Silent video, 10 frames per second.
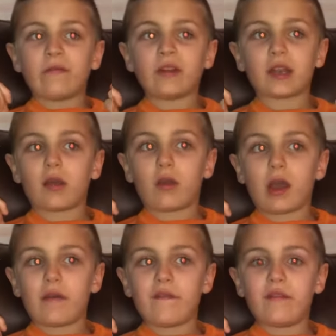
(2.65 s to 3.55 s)
video
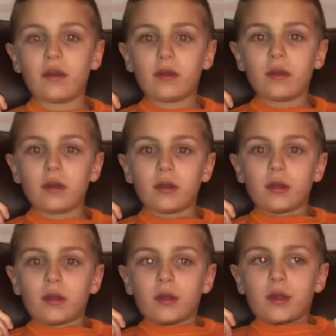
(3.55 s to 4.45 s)
of
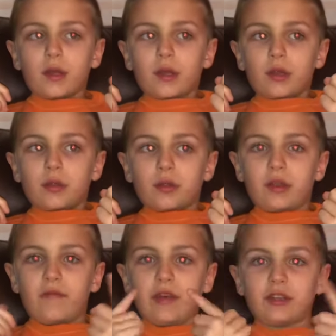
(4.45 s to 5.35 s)

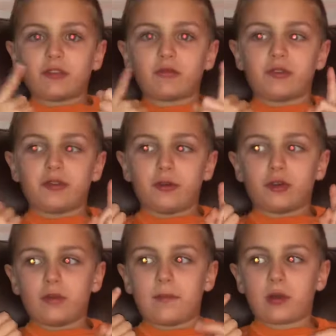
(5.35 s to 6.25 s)
Adventures with
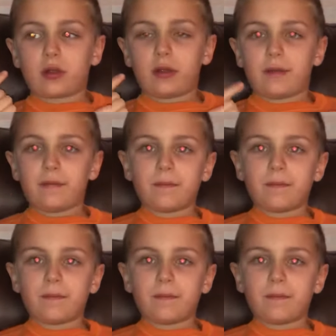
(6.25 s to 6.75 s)
JoJo in Brooklyn.